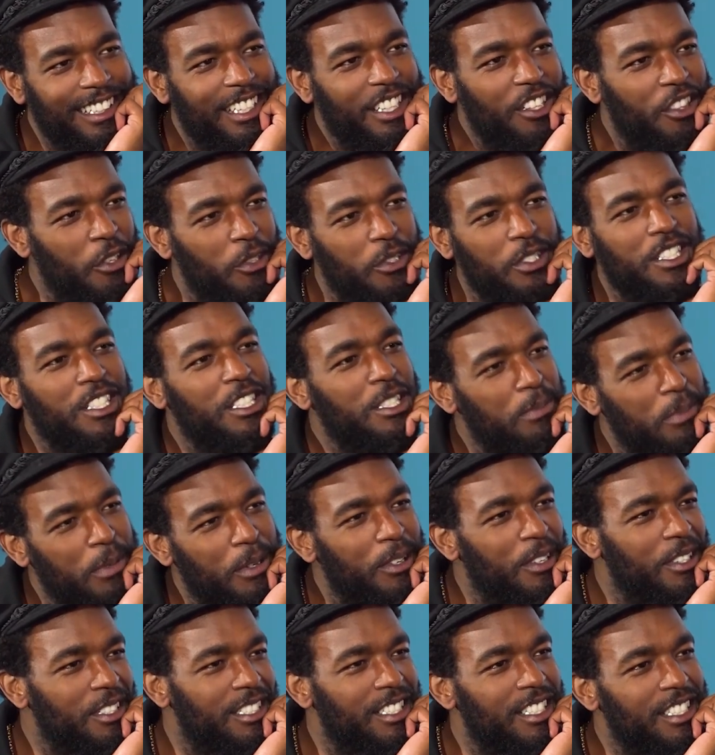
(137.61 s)
those
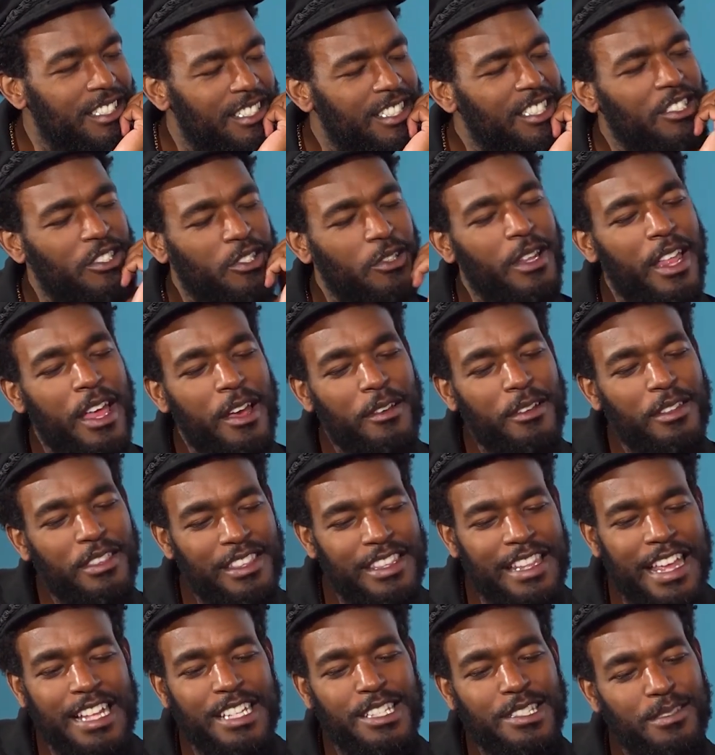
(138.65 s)
experiences, and so that
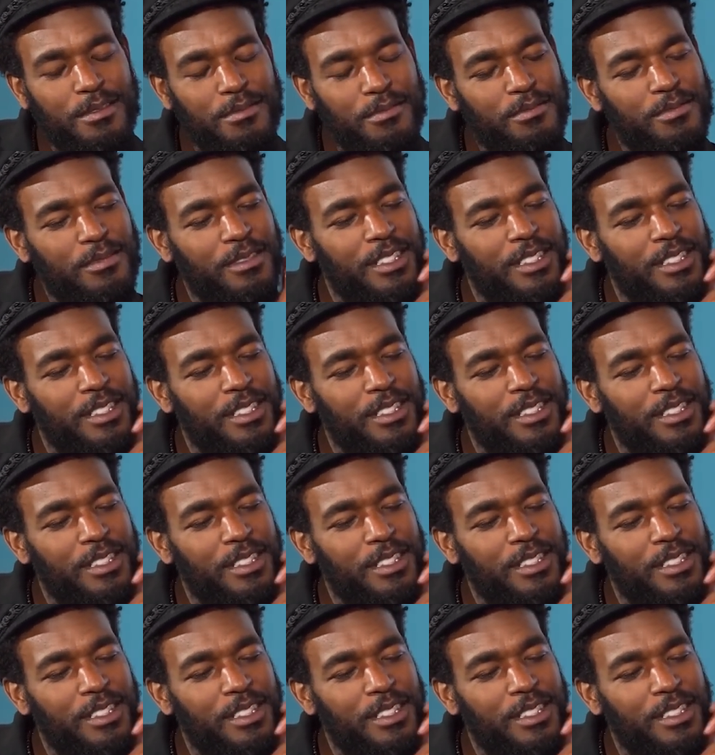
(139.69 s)
that's